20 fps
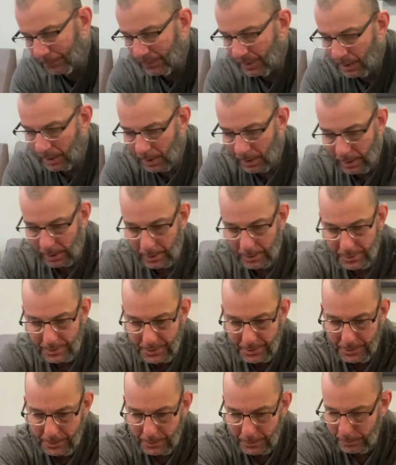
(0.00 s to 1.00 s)
I
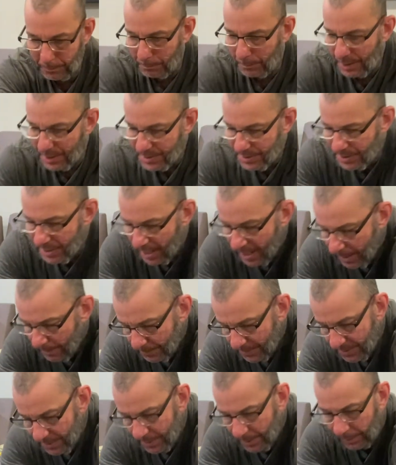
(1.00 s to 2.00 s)
undo my
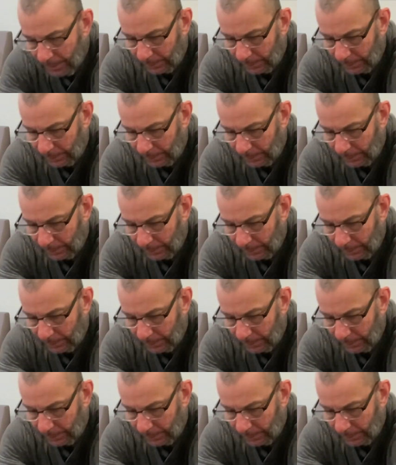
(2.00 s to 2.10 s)
snaps.